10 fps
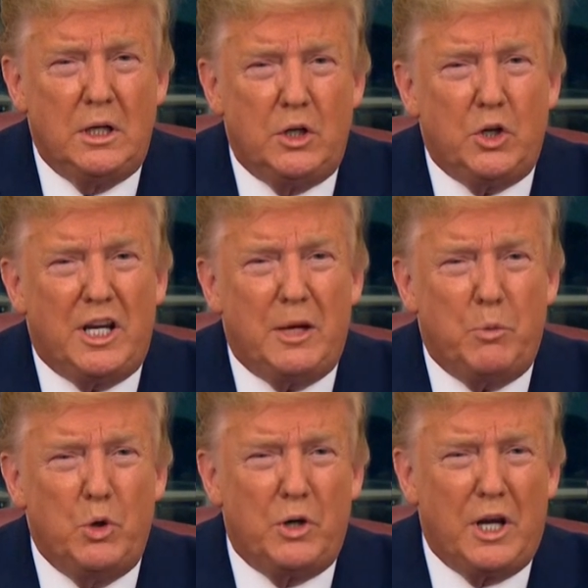To keep
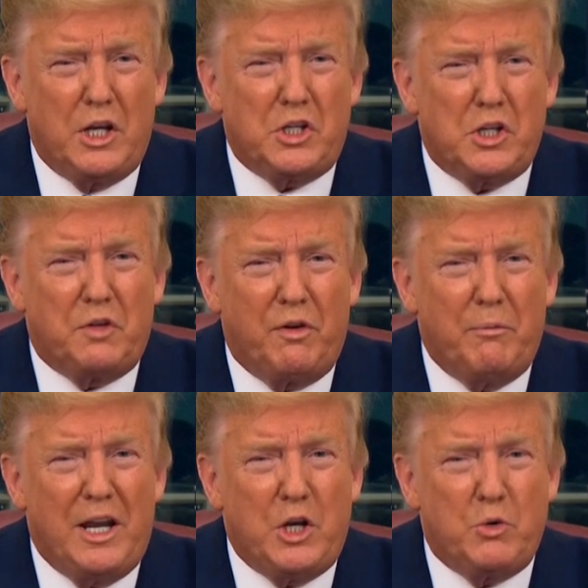new cases
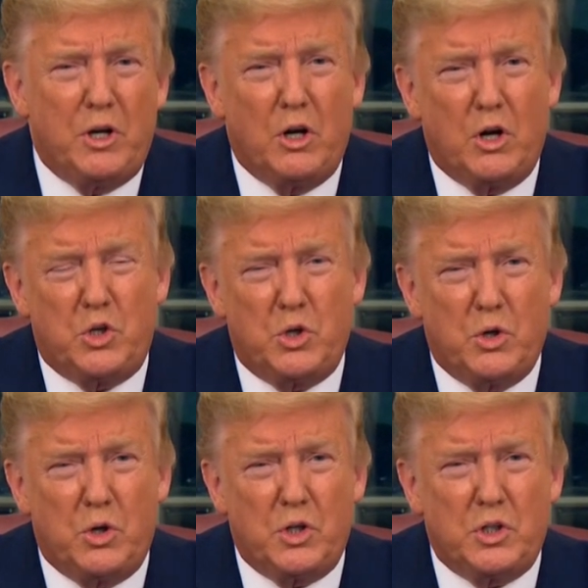from entering our
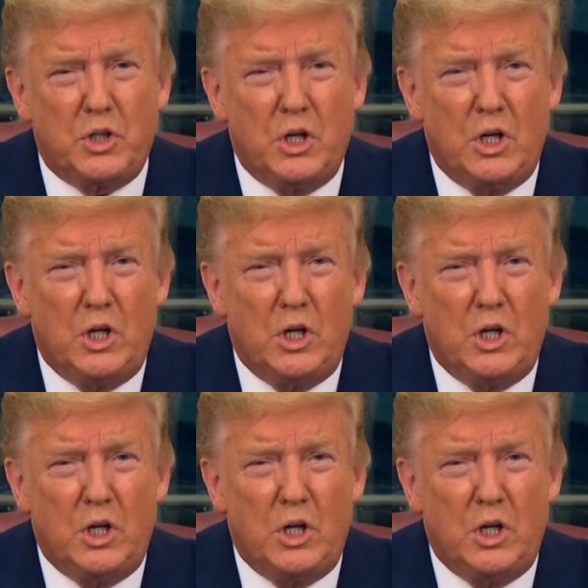shores,